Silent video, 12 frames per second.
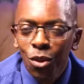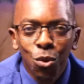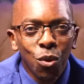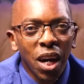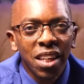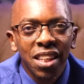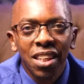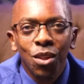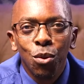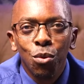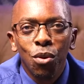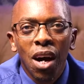to a,
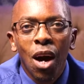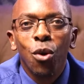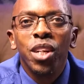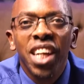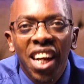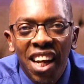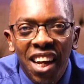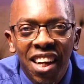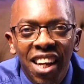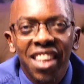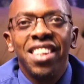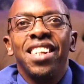to a hotel
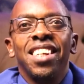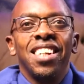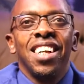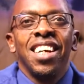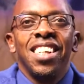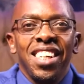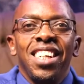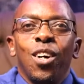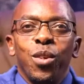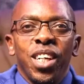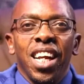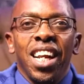and sit
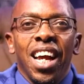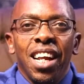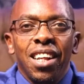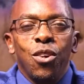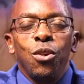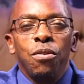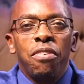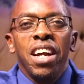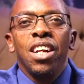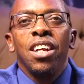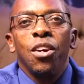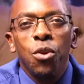outside, they will
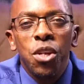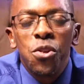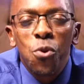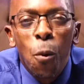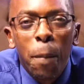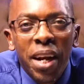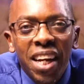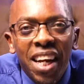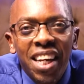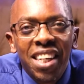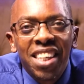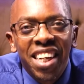find there's open
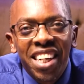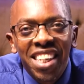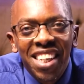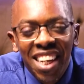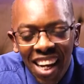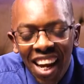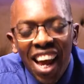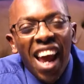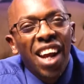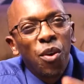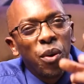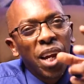internet.
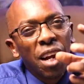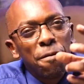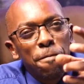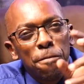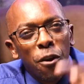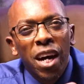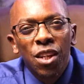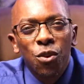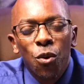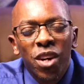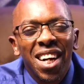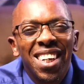And you can focus
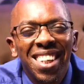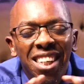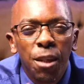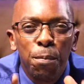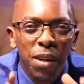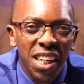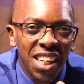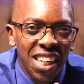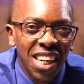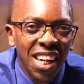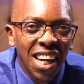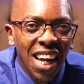on a discipline
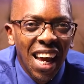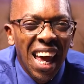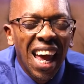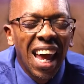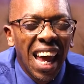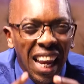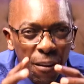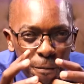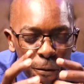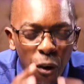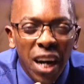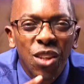and
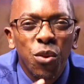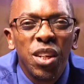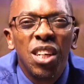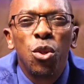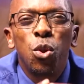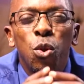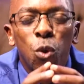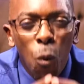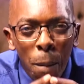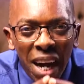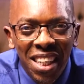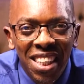focus on it so
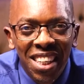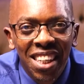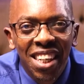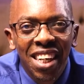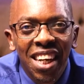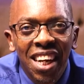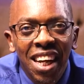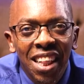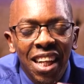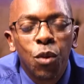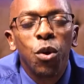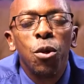much
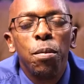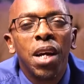that when you